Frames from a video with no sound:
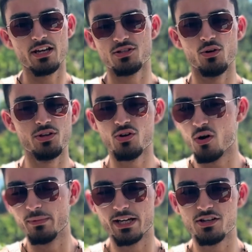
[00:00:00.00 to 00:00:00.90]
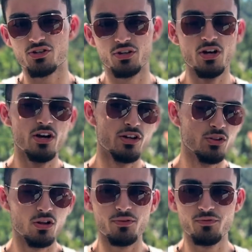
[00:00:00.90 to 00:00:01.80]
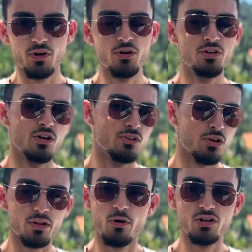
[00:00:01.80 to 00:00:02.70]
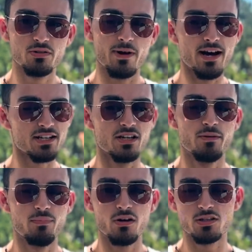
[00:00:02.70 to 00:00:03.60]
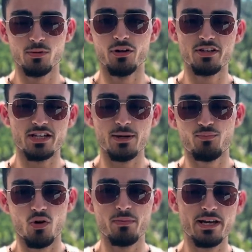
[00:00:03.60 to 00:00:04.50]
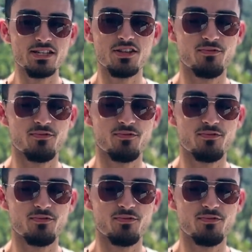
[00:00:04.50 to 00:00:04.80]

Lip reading: is not the accommodation, not the food, not the motorbikes, but to be honest, it probably is the